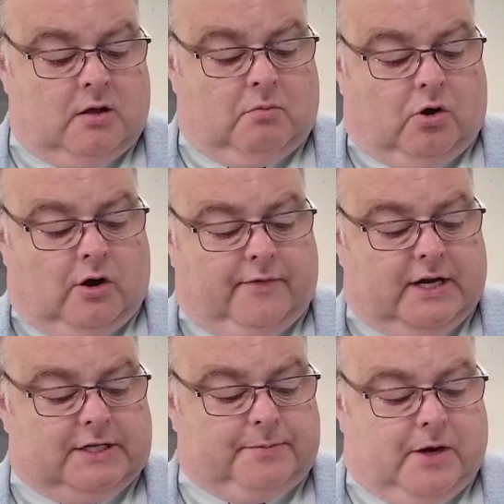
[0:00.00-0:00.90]
Moreover, he
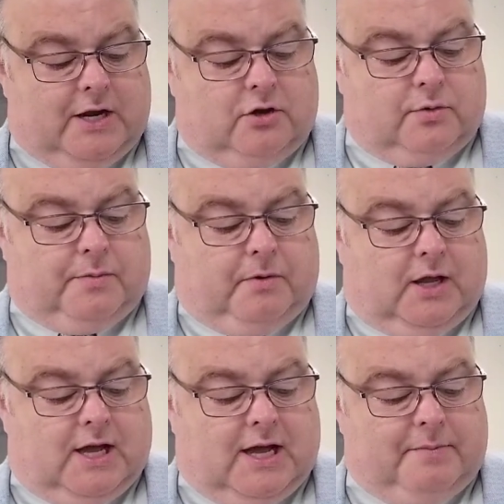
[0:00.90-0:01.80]
sprinkled with
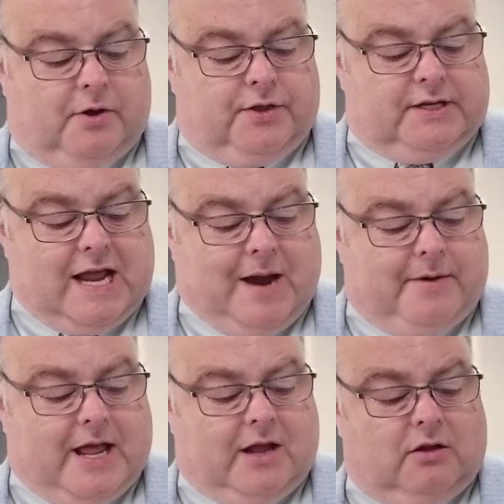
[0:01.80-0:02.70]
blood both the
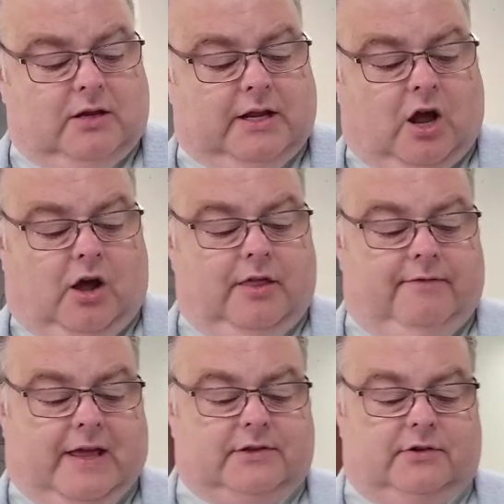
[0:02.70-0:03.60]
tabernacle and all the
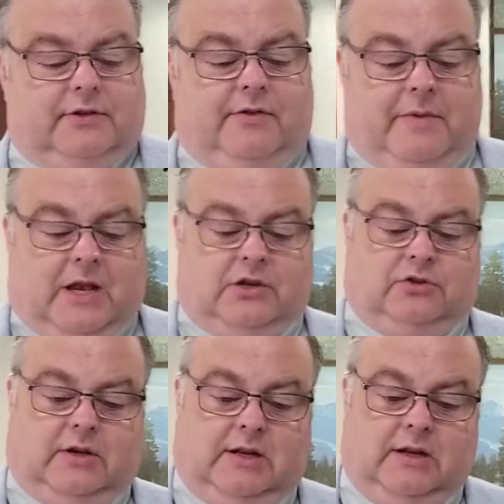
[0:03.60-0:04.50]
vessels of the
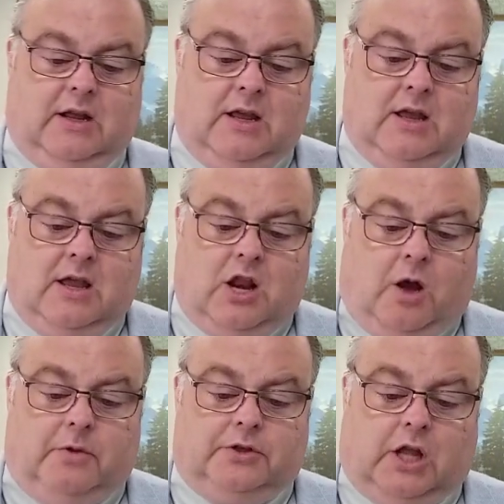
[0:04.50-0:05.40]
ministry.
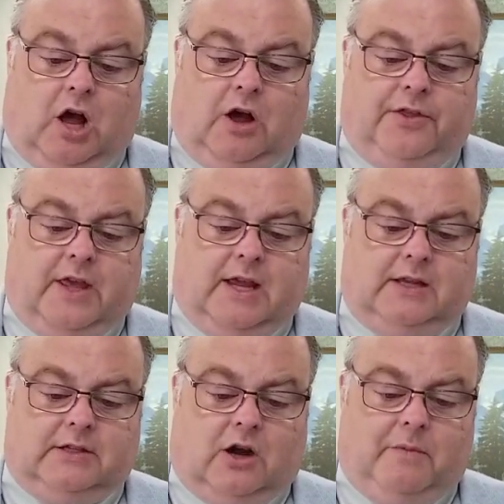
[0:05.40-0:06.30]
Almost all
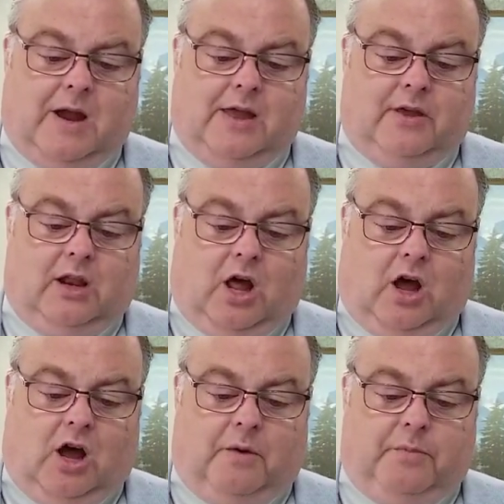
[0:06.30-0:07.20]
things are by the
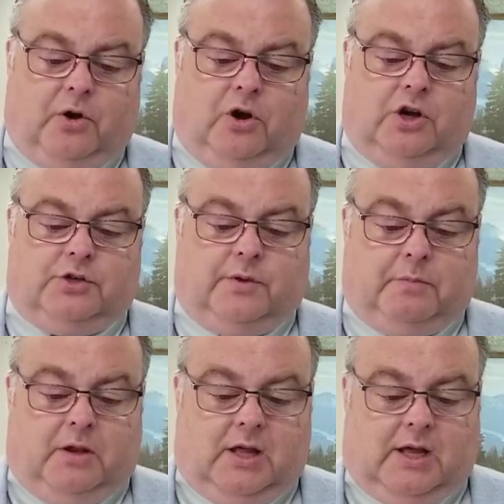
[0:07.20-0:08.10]
law purged with
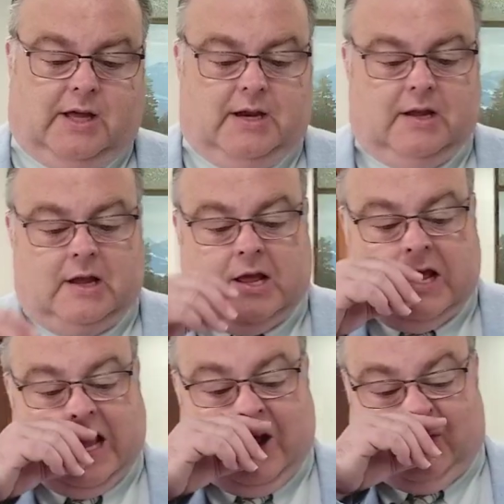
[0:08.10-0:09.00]
blood,
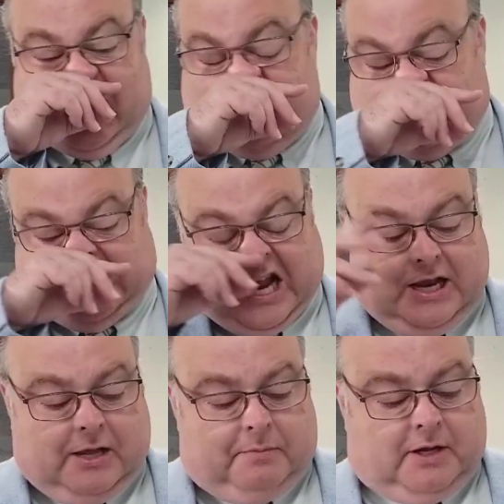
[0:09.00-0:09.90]
and without
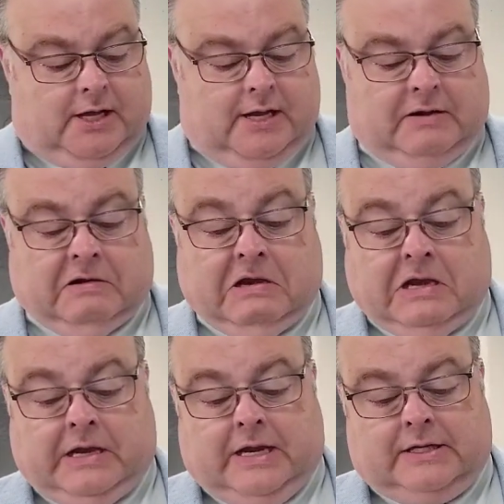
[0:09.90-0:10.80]
shedding of blood
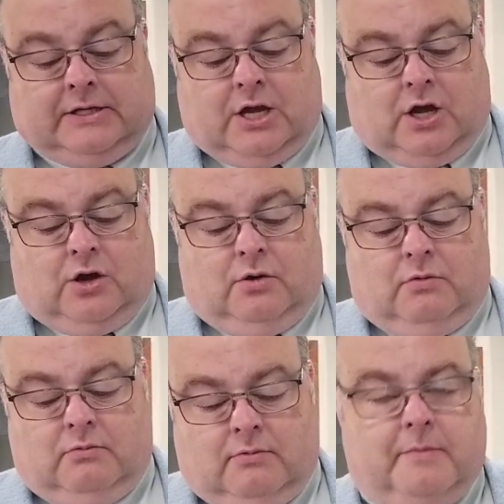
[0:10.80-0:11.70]
is no
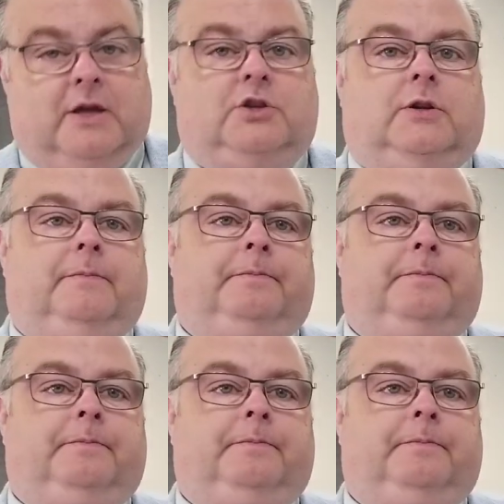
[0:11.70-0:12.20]
remission.